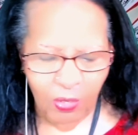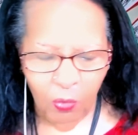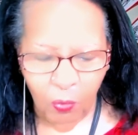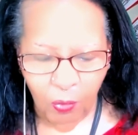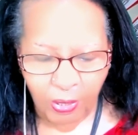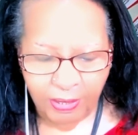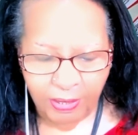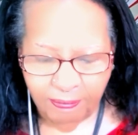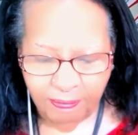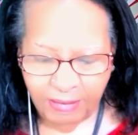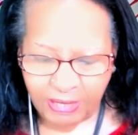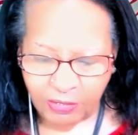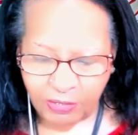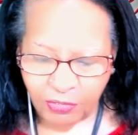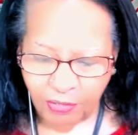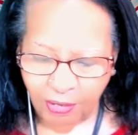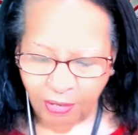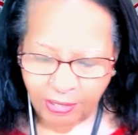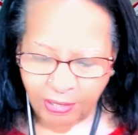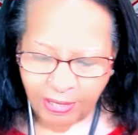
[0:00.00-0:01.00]
one
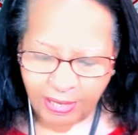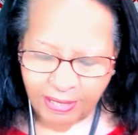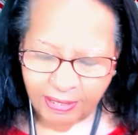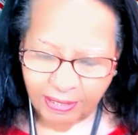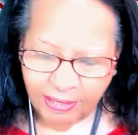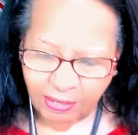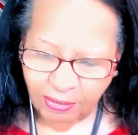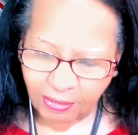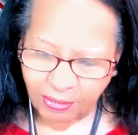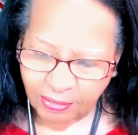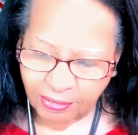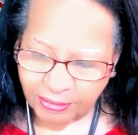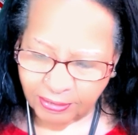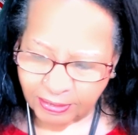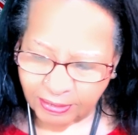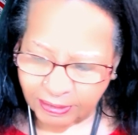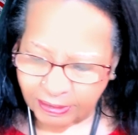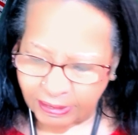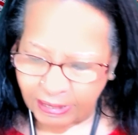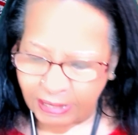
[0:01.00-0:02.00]
major arcana
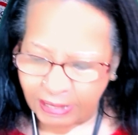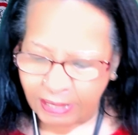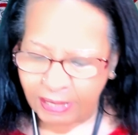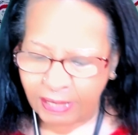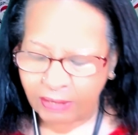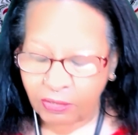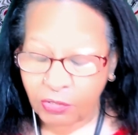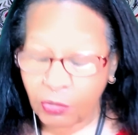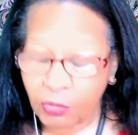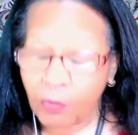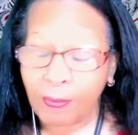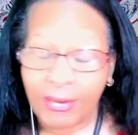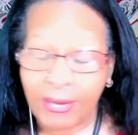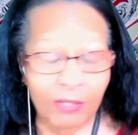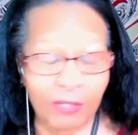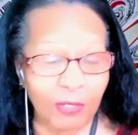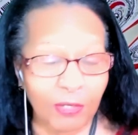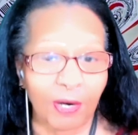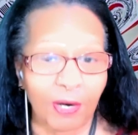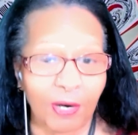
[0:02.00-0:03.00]
card, two
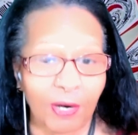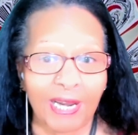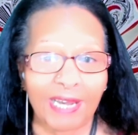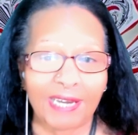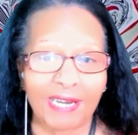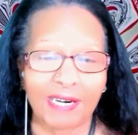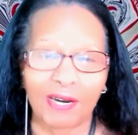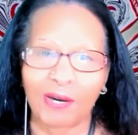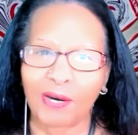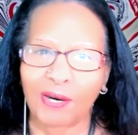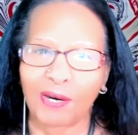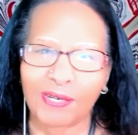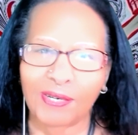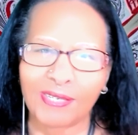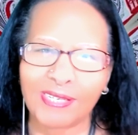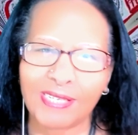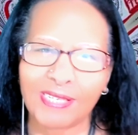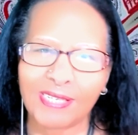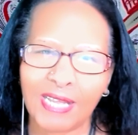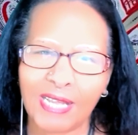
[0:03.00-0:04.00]
major arcana
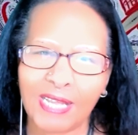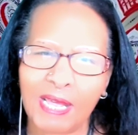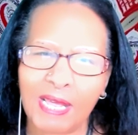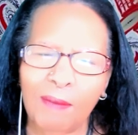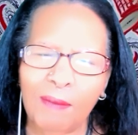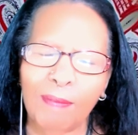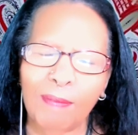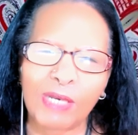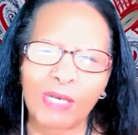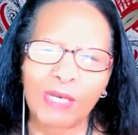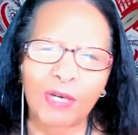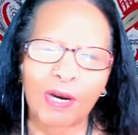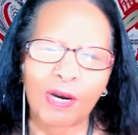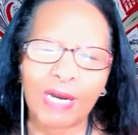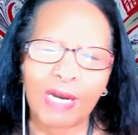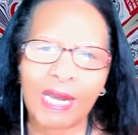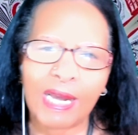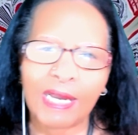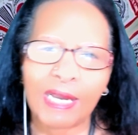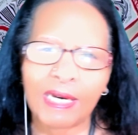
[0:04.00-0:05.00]
cards. Major
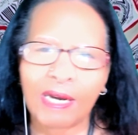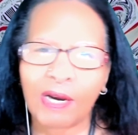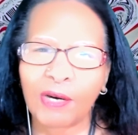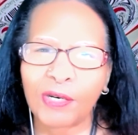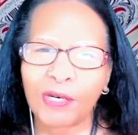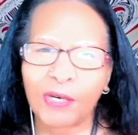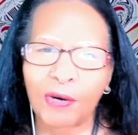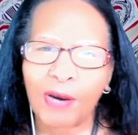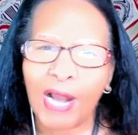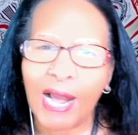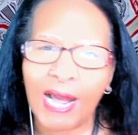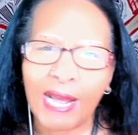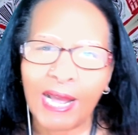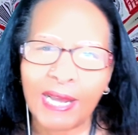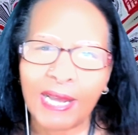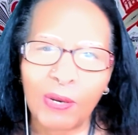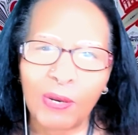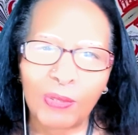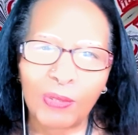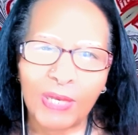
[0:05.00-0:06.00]
arcana are your
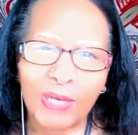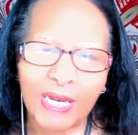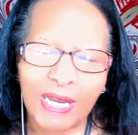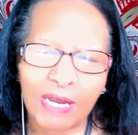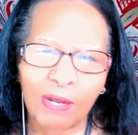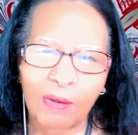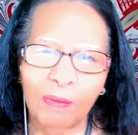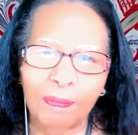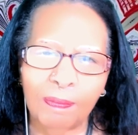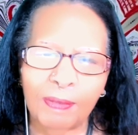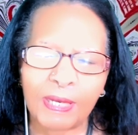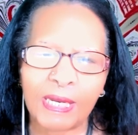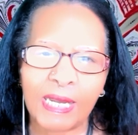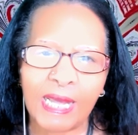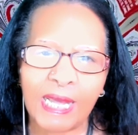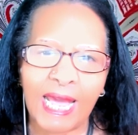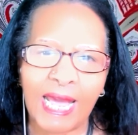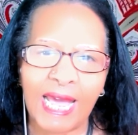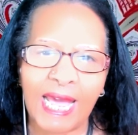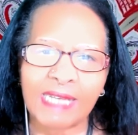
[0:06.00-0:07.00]
high holy help,
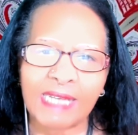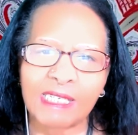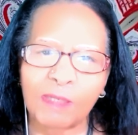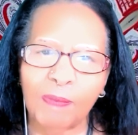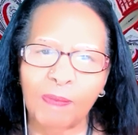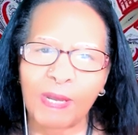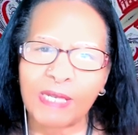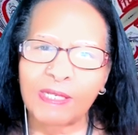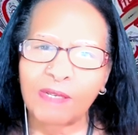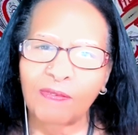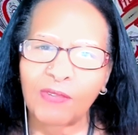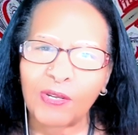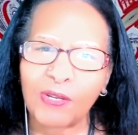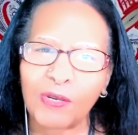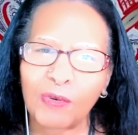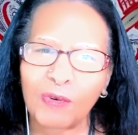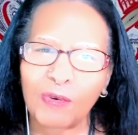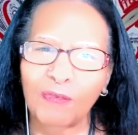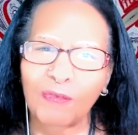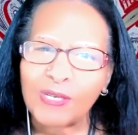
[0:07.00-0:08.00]
aspects of the
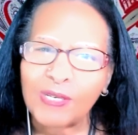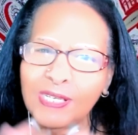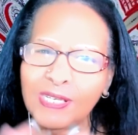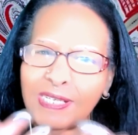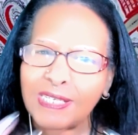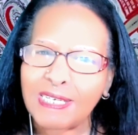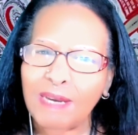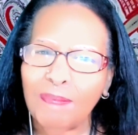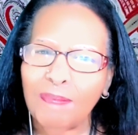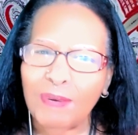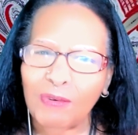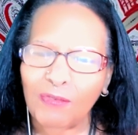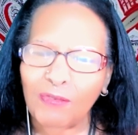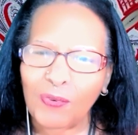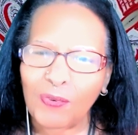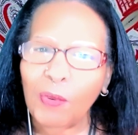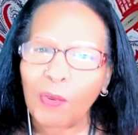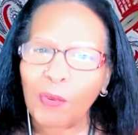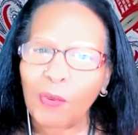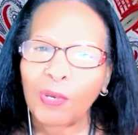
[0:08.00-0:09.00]
universe stepping
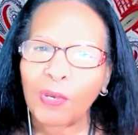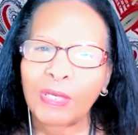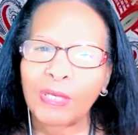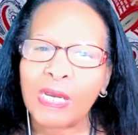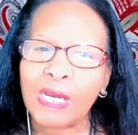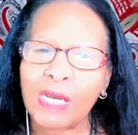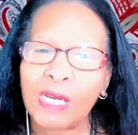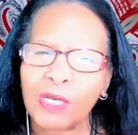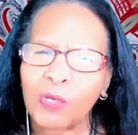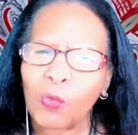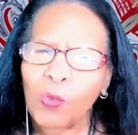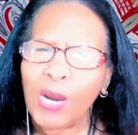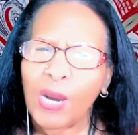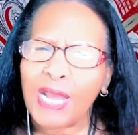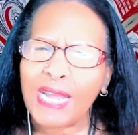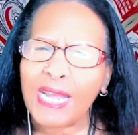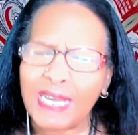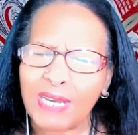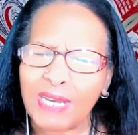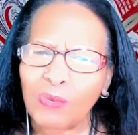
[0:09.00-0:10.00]
forward,
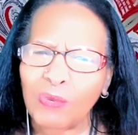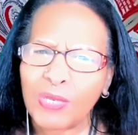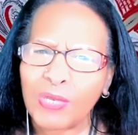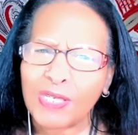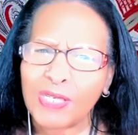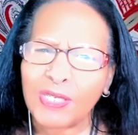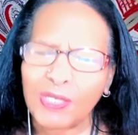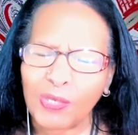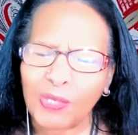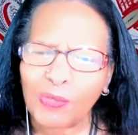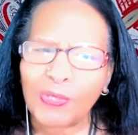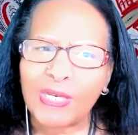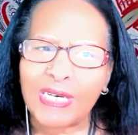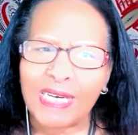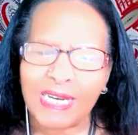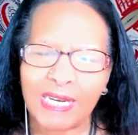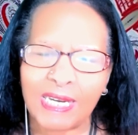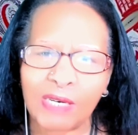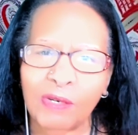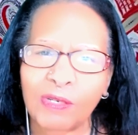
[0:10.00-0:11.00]
weighing in with a
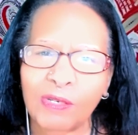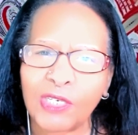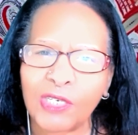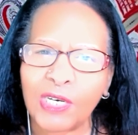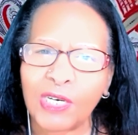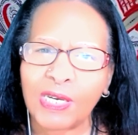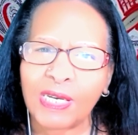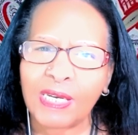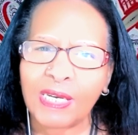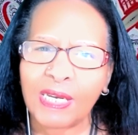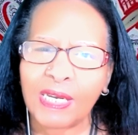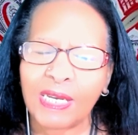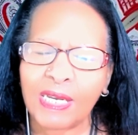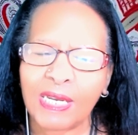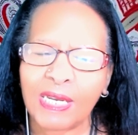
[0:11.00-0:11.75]
certain energy